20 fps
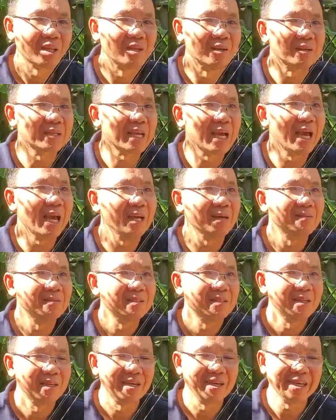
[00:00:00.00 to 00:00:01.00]
Okay.
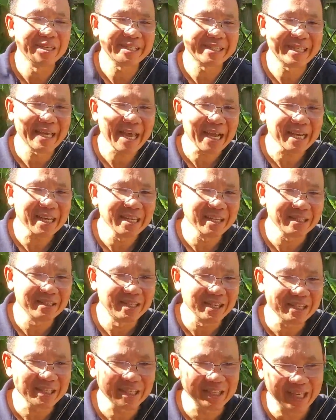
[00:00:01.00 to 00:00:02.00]

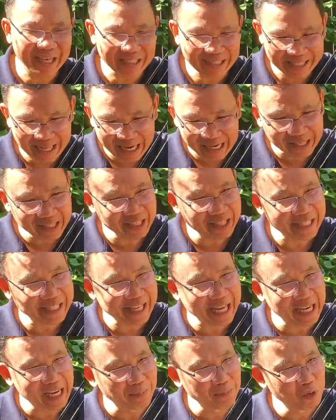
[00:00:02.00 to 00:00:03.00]
This is exactly the
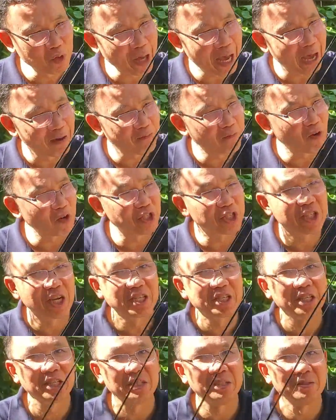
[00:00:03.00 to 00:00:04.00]
setup you have for
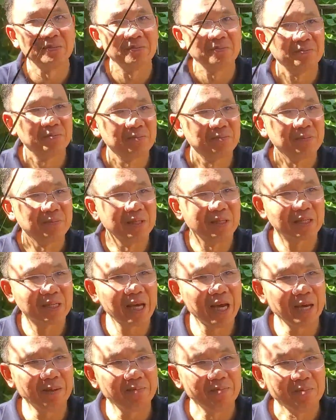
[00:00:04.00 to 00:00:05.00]
sturgeon.
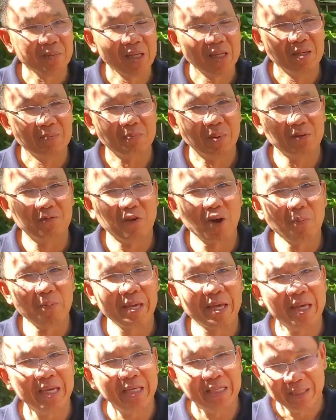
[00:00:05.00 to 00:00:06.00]
Okay, but for
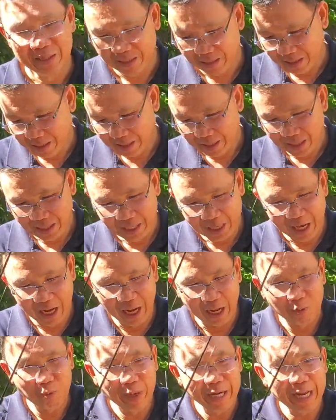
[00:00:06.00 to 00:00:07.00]
me,
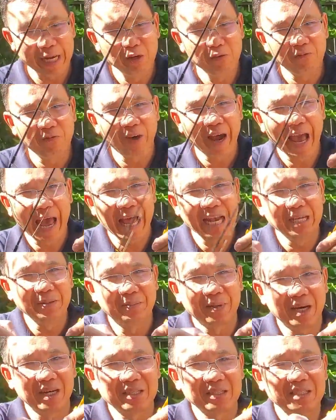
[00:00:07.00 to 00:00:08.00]
when I do for
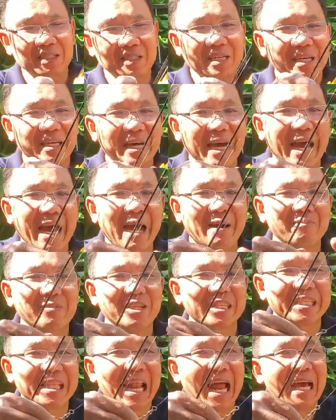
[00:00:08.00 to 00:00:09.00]
halibut, I have the
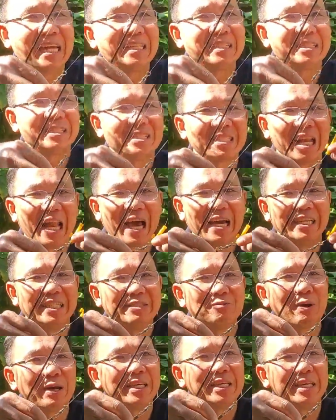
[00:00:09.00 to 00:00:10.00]
sliding
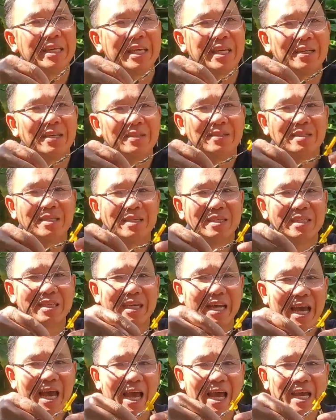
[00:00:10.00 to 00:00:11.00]
right here,
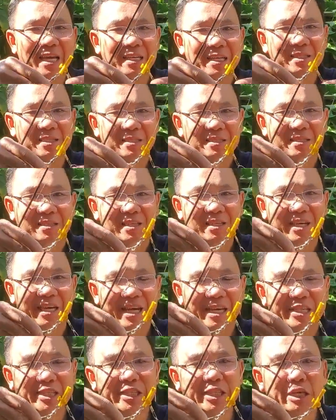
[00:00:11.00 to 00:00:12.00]
and
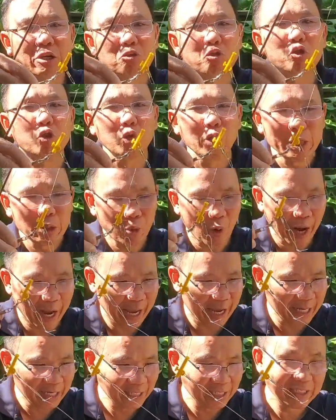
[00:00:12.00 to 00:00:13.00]
it's still
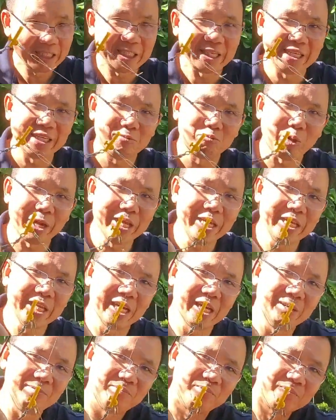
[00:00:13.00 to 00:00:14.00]
three-way. See right
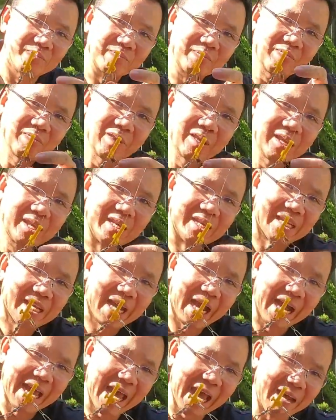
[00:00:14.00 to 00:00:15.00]
here,
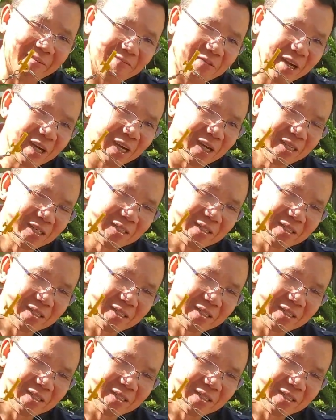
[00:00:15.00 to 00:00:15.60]
I have a